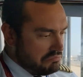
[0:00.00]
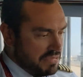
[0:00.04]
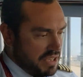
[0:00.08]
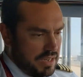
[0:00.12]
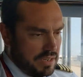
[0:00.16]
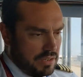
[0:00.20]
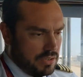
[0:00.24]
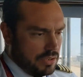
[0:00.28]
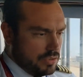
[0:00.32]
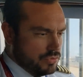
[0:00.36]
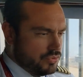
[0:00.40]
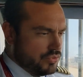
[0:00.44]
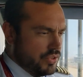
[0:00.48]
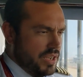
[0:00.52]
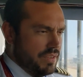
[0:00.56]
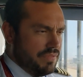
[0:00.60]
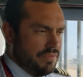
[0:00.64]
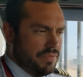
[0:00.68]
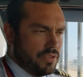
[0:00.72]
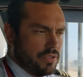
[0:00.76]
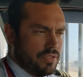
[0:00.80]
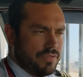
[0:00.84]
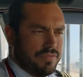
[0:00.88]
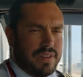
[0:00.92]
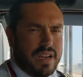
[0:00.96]
I don't know, three,
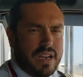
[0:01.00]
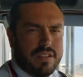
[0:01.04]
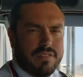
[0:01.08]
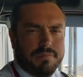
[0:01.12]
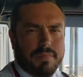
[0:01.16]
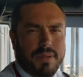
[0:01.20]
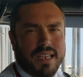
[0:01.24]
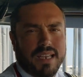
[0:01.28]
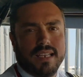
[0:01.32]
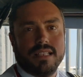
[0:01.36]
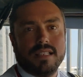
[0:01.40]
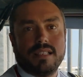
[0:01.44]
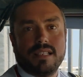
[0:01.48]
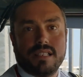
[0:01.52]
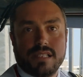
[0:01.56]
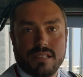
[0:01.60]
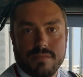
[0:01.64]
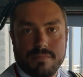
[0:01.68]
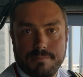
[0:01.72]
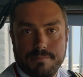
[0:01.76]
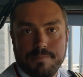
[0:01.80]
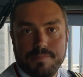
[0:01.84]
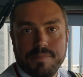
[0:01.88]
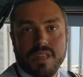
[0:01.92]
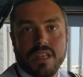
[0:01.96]
four, five minutes,
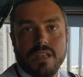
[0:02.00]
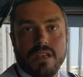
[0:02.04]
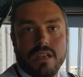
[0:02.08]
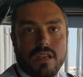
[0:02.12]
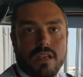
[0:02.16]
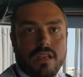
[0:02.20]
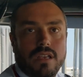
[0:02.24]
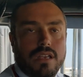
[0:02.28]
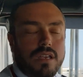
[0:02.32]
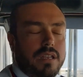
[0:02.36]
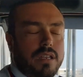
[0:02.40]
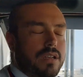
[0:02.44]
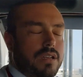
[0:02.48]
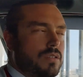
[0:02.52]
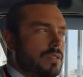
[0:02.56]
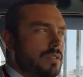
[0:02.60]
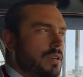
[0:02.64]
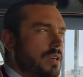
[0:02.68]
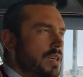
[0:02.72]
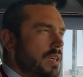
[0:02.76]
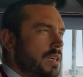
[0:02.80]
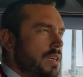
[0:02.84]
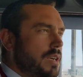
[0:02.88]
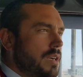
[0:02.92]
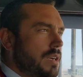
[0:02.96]
you know,
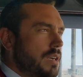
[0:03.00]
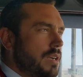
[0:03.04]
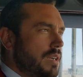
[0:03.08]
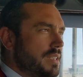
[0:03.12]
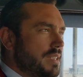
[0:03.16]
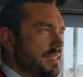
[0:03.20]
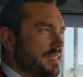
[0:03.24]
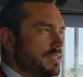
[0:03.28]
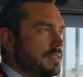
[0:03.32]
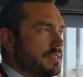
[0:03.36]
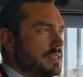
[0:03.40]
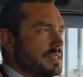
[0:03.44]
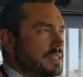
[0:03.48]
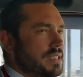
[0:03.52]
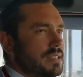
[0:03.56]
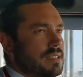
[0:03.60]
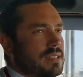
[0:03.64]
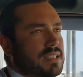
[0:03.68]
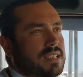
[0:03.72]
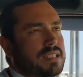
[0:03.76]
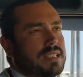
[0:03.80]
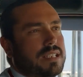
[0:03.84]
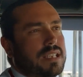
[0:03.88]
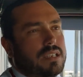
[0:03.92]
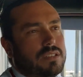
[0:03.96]
by uh,
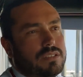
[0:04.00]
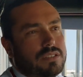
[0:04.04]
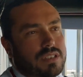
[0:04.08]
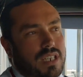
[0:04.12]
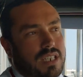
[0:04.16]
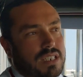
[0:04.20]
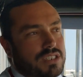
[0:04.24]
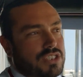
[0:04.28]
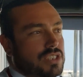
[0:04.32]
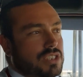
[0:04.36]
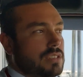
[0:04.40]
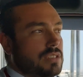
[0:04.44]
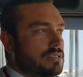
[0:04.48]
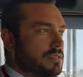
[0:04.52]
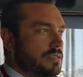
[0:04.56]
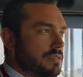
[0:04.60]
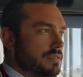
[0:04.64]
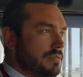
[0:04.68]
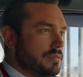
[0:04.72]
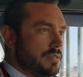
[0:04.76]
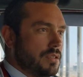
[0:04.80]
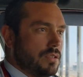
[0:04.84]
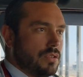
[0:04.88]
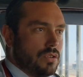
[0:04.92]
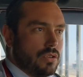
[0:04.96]
starting the second engine,
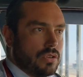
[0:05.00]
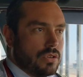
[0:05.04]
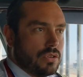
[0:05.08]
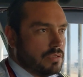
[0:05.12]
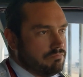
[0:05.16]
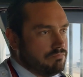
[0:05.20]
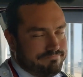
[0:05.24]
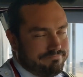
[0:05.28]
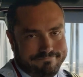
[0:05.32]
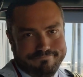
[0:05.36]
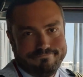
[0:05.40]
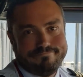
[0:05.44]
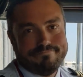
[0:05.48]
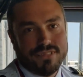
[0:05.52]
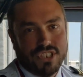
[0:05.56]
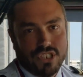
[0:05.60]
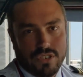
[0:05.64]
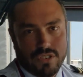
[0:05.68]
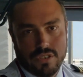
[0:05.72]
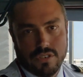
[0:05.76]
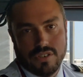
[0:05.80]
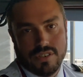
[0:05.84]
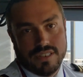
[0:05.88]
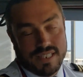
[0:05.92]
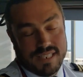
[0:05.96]
or,
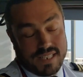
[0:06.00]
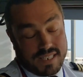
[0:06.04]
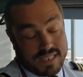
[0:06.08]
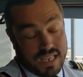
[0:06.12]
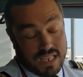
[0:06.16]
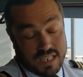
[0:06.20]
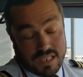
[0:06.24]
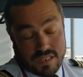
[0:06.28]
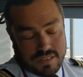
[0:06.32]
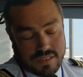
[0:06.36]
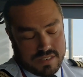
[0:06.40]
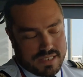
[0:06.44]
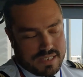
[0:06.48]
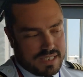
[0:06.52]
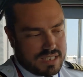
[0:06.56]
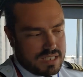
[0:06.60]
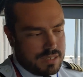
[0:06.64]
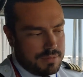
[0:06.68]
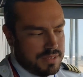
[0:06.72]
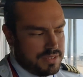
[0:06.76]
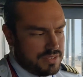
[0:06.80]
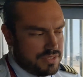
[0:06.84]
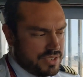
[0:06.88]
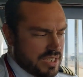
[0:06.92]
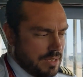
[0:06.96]
you know, in this case, it's a
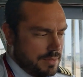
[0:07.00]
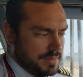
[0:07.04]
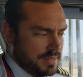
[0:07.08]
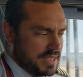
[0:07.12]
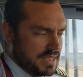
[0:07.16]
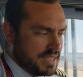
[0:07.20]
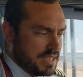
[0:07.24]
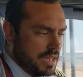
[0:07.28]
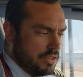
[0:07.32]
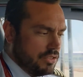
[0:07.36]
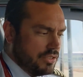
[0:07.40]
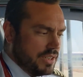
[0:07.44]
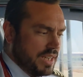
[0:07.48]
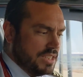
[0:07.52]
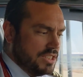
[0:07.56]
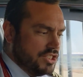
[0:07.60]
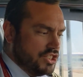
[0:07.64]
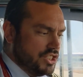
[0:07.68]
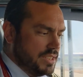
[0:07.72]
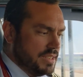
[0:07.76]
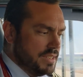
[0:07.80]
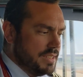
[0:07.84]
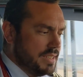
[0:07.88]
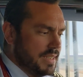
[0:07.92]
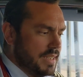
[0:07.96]
737, the second
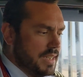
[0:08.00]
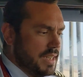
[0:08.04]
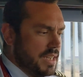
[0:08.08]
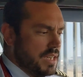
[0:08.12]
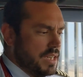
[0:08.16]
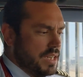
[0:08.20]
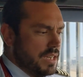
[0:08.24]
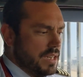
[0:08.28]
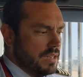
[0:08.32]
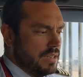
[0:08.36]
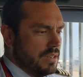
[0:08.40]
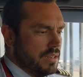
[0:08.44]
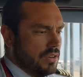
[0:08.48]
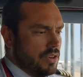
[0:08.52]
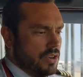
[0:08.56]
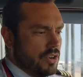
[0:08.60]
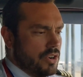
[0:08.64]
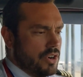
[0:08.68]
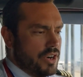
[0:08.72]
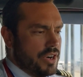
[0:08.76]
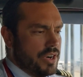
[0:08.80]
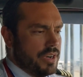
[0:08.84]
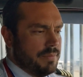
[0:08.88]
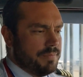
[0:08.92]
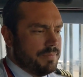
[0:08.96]
engine.
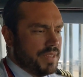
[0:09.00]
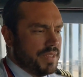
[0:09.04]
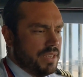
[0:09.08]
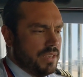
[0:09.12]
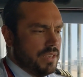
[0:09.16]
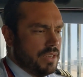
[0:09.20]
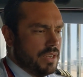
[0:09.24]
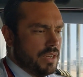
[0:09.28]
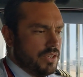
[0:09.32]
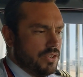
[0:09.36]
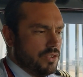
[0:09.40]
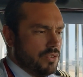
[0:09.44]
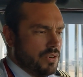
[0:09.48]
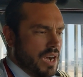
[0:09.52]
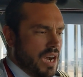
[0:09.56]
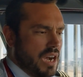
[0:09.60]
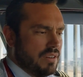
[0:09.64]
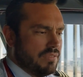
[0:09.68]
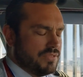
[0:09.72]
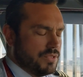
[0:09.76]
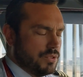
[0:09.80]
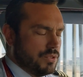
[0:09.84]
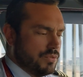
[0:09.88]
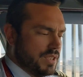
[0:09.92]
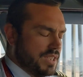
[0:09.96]
Or, you know, you
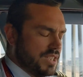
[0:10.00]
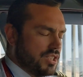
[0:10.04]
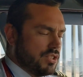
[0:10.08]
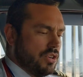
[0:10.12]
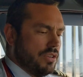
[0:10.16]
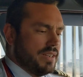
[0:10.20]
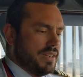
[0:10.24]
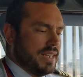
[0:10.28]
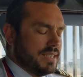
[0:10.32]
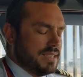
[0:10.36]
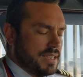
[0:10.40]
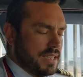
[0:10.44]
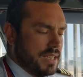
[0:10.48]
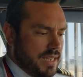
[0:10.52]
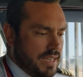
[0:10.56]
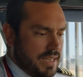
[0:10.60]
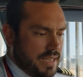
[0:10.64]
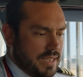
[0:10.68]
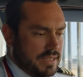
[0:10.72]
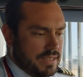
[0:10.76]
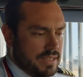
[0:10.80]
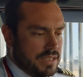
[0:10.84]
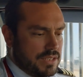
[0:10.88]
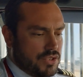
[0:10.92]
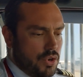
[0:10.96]
have to disconnect
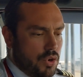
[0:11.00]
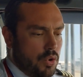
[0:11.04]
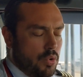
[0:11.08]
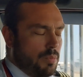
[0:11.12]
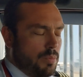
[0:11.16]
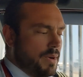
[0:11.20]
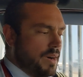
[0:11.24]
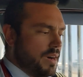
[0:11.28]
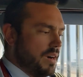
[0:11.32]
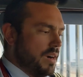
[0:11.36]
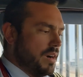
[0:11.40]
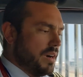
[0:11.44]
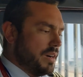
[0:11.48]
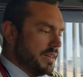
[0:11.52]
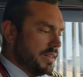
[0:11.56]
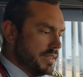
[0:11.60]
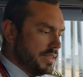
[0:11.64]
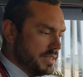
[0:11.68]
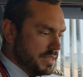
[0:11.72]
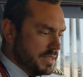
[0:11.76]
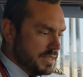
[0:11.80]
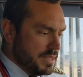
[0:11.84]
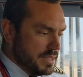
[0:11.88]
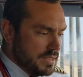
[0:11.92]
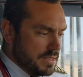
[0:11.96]
the, the tow bar,
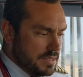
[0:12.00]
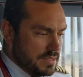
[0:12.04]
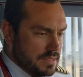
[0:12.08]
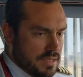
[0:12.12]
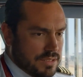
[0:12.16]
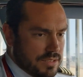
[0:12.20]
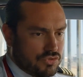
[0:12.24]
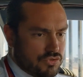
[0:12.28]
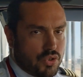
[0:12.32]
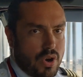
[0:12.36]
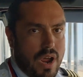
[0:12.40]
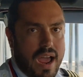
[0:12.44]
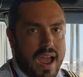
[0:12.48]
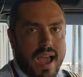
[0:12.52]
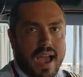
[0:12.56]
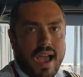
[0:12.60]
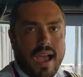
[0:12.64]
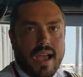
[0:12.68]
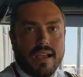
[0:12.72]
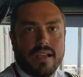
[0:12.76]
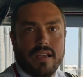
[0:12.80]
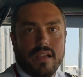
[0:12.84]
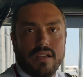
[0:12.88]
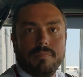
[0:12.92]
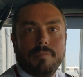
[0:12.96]
the
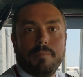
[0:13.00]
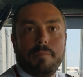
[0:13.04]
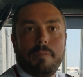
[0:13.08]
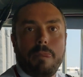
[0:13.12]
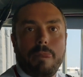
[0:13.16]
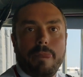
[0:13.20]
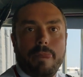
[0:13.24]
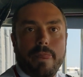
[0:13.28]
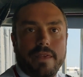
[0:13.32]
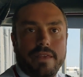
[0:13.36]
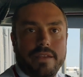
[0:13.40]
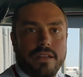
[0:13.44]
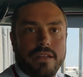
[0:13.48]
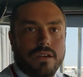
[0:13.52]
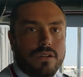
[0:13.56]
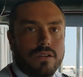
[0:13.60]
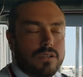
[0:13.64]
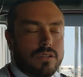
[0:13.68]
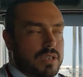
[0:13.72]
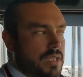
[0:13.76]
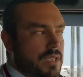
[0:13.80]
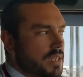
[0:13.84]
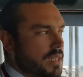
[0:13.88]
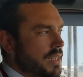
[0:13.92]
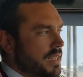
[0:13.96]
track, you know,
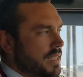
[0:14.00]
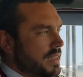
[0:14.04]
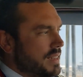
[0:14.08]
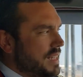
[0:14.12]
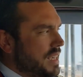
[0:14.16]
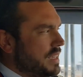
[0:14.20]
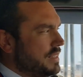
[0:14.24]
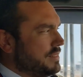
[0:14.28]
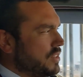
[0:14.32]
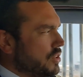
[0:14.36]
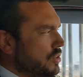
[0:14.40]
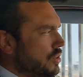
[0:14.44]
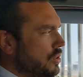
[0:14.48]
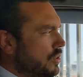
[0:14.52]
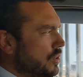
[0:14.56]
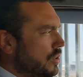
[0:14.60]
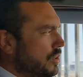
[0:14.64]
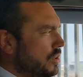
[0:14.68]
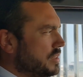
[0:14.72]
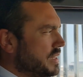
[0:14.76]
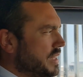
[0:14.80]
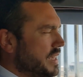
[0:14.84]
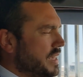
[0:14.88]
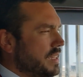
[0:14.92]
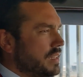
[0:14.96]
let
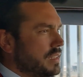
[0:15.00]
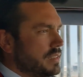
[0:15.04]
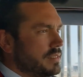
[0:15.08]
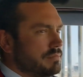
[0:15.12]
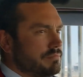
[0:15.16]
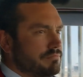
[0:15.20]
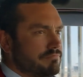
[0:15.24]
all the